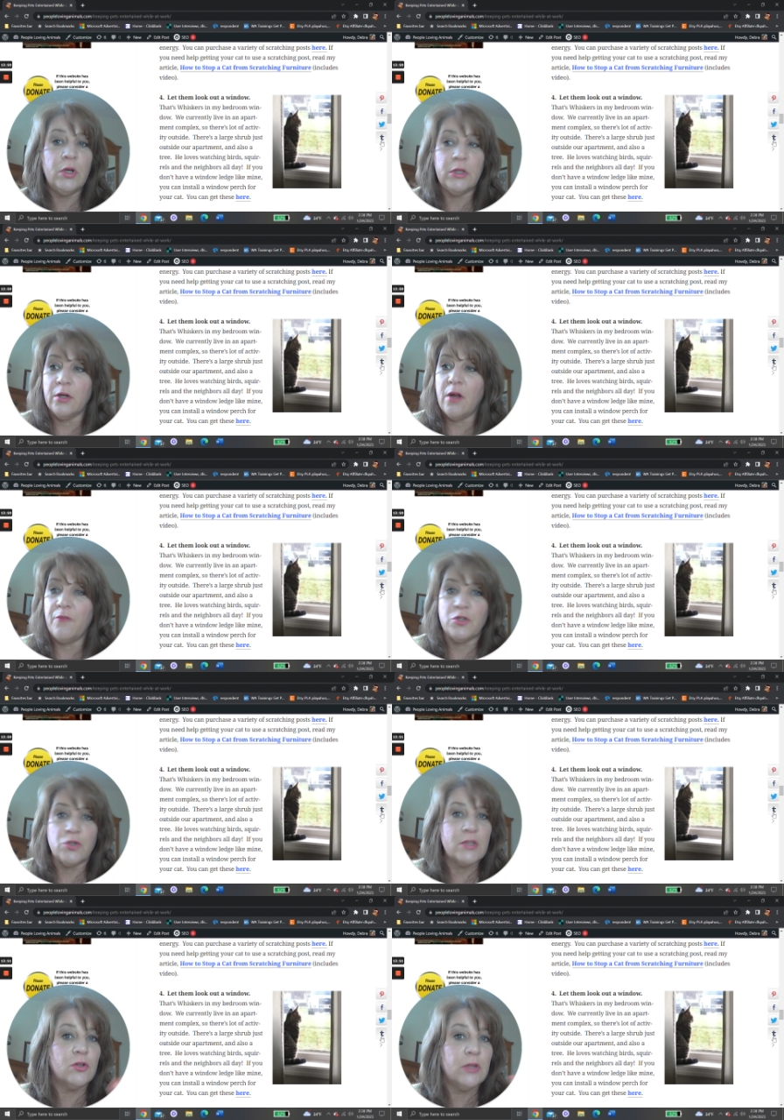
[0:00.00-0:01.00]
clear off a
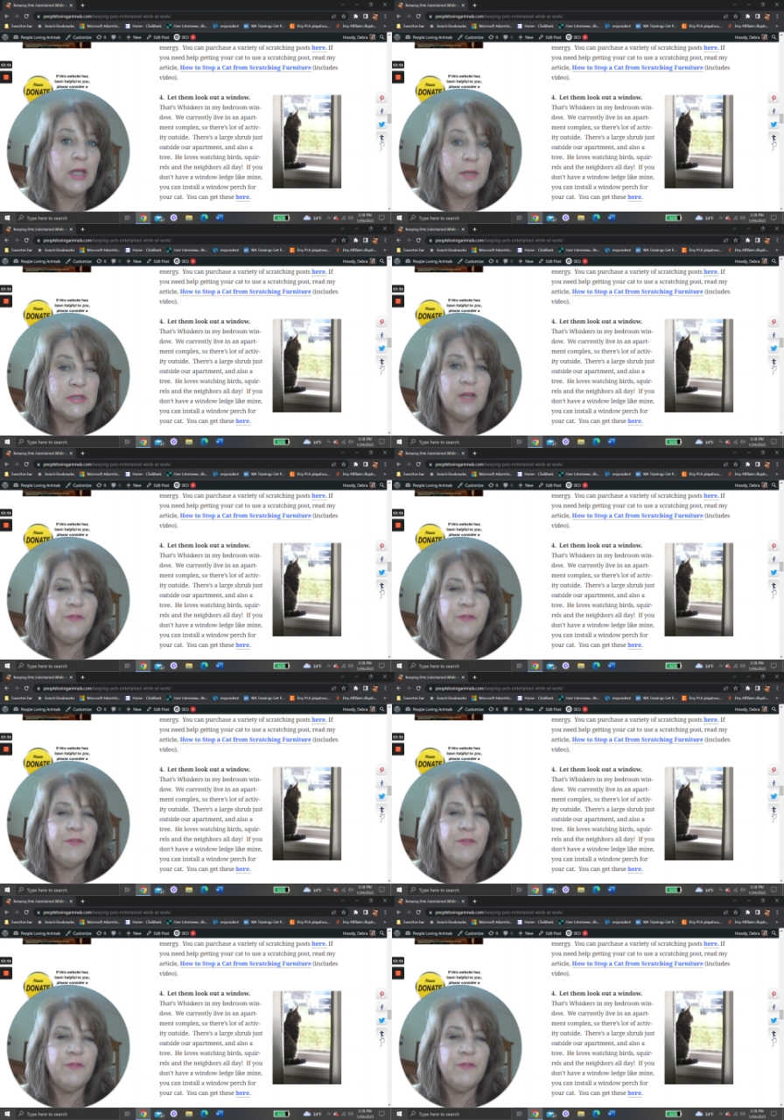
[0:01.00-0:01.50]
dresser, let them sit.